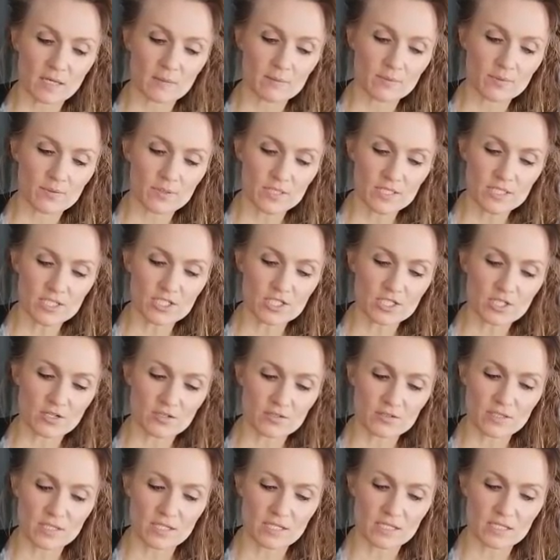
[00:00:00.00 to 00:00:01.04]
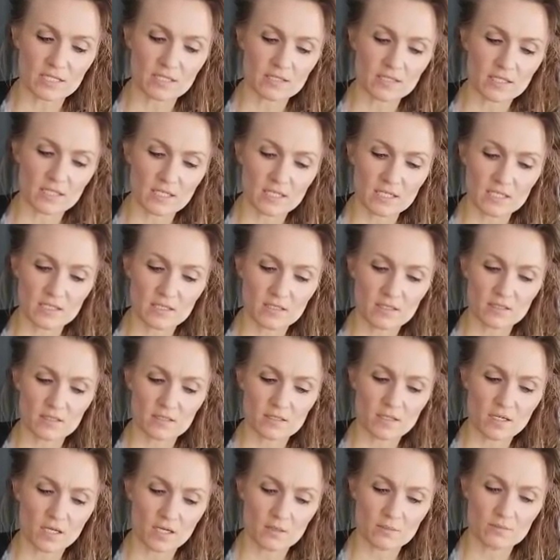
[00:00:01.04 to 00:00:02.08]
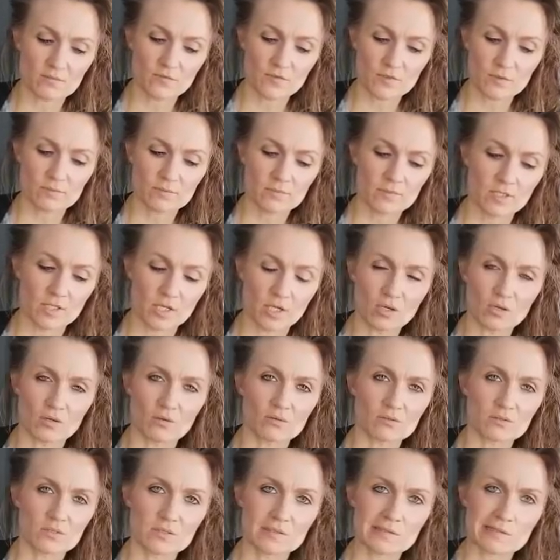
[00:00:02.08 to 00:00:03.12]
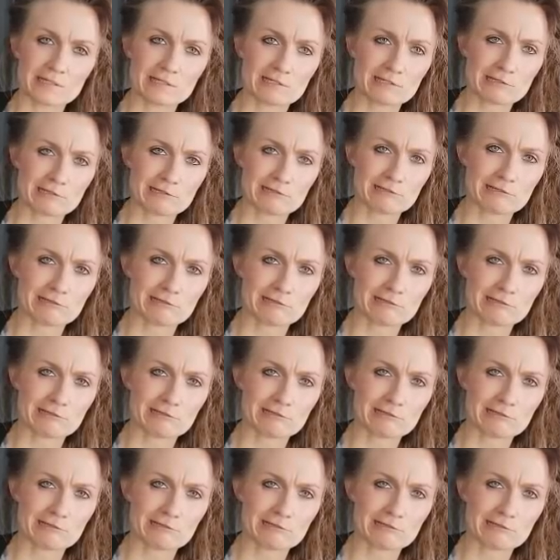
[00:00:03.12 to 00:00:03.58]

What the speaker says: I'm pretty sure that they come from goats.